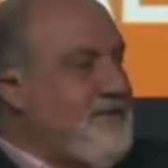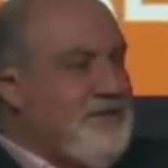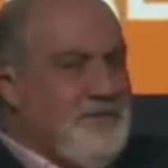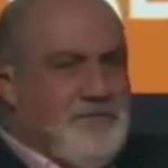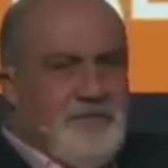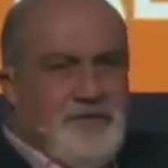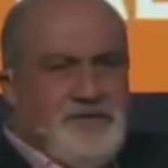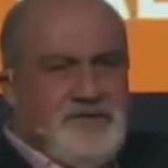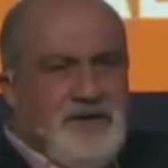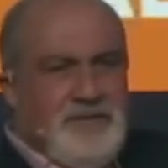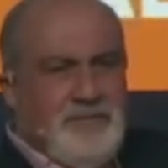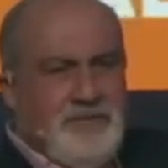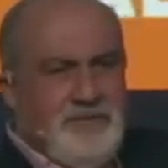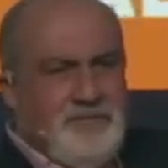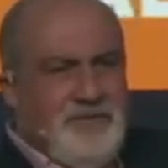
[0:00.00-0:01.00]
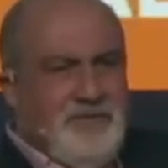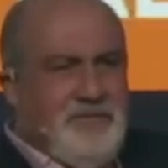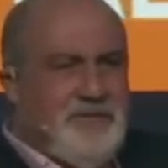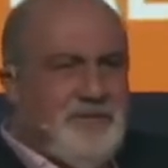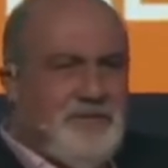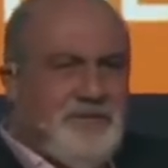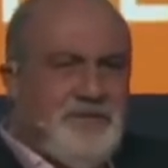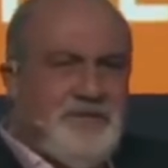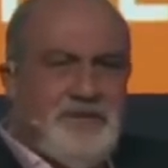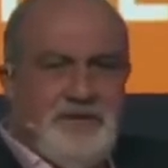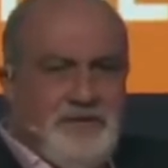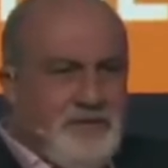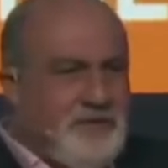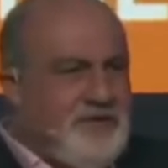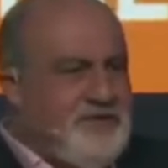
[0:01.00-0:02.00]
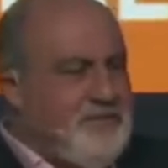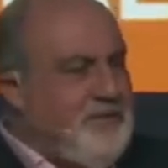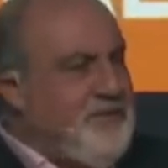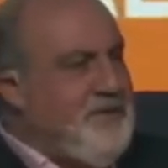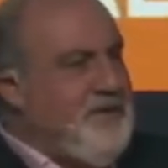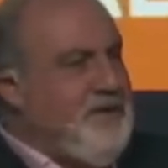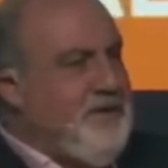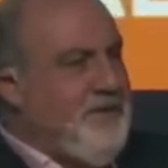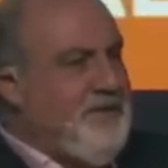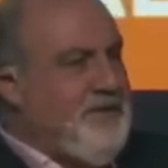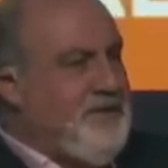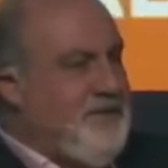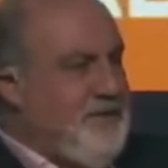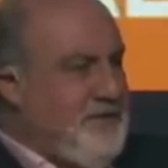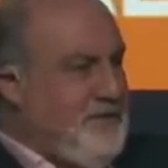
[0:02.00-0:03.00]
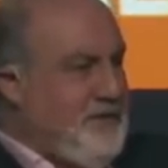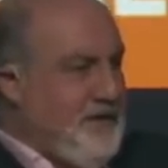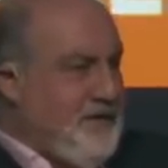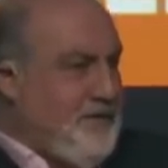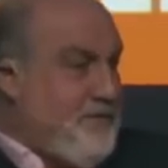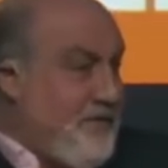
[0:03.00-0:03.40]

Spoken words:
So, for example, people didn't notice one thing about the